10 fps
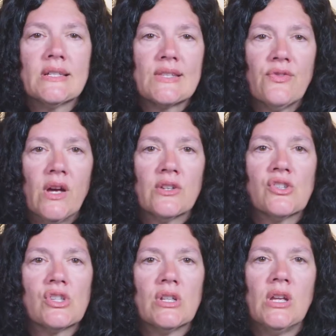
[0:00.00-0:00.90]
is
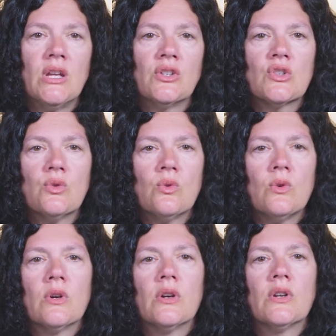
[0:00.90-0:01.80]
functioning
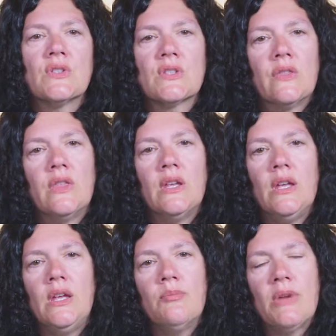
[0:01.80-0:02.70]
towards
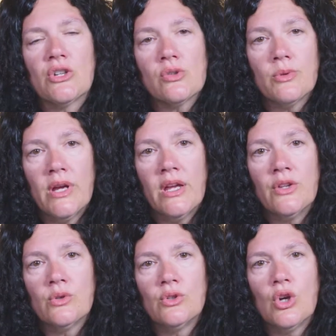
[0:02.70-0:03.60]
the measurable
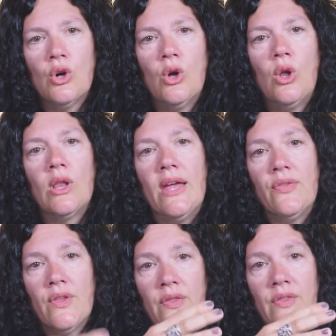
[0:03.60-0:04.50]
annual goal and
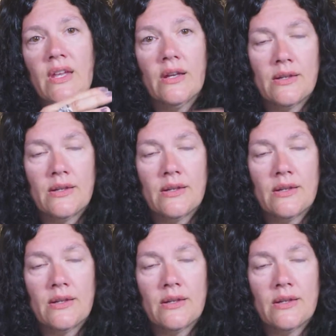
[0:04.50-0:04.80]
then the